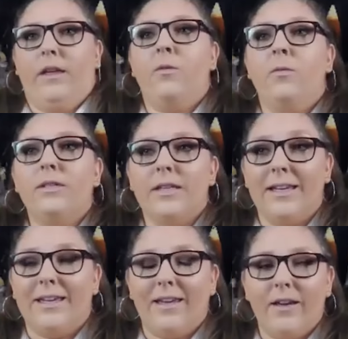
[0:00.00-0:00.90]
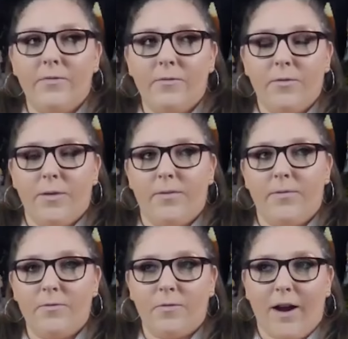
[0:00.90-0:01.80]
it was a gift from a
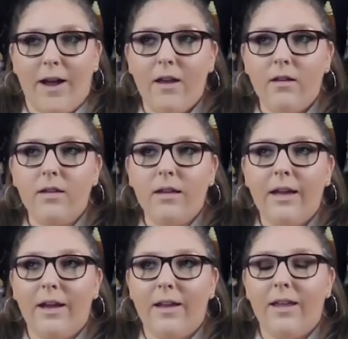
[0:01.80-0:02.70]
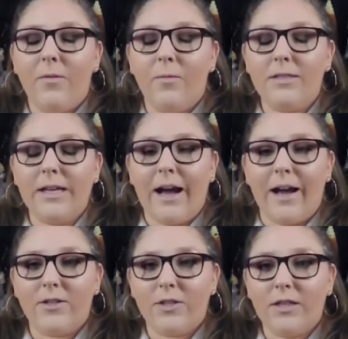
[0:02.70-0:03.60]
friend, and it was
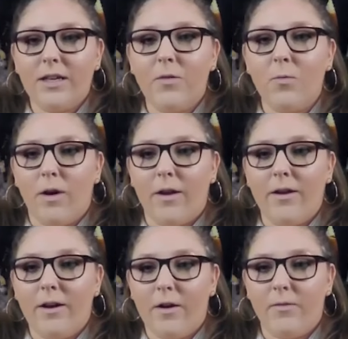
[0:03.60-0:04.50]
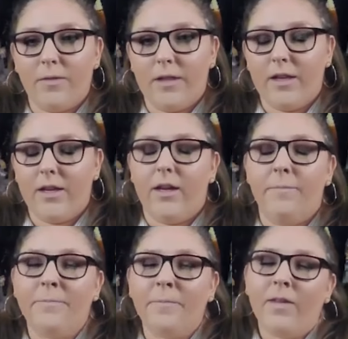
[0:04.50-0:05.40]
actually one of
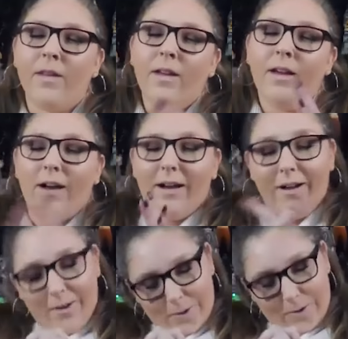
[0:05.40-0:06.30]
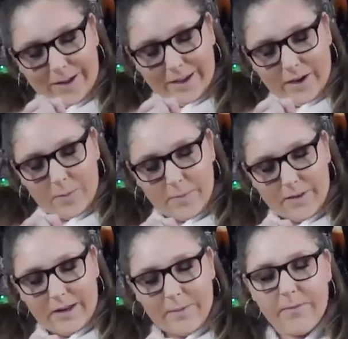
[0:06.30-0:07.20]
the oh i can't remember
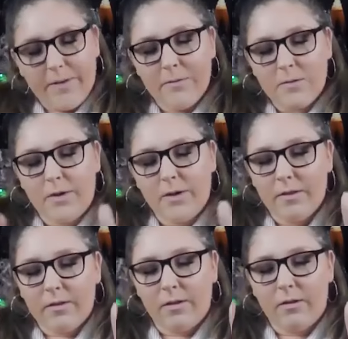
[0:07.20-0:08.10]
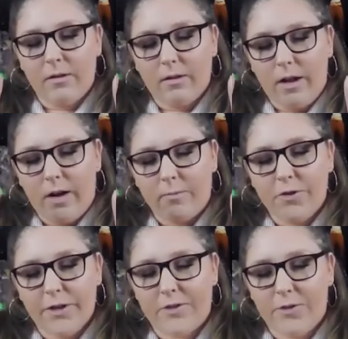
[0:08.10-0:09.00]
the name of it it was one of the little um,
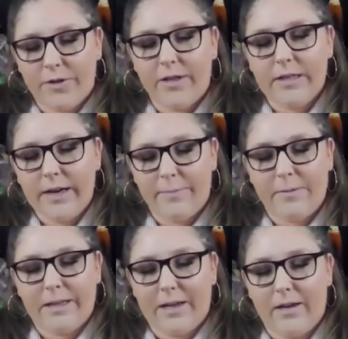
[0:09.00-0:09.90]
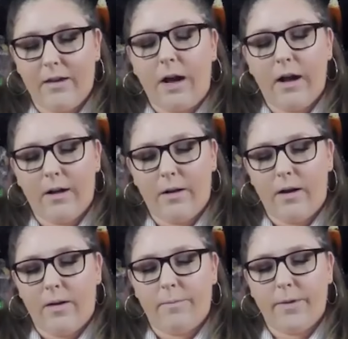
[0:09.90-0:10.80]
trick-or-treat type lane
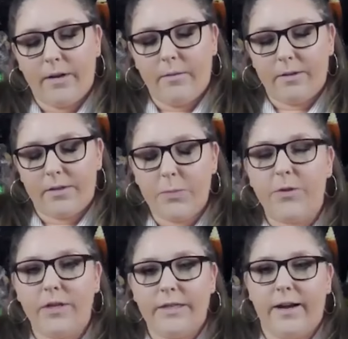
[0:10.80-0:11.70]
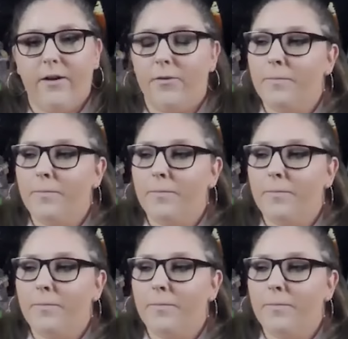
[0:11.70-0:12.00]
um, but it was spooky town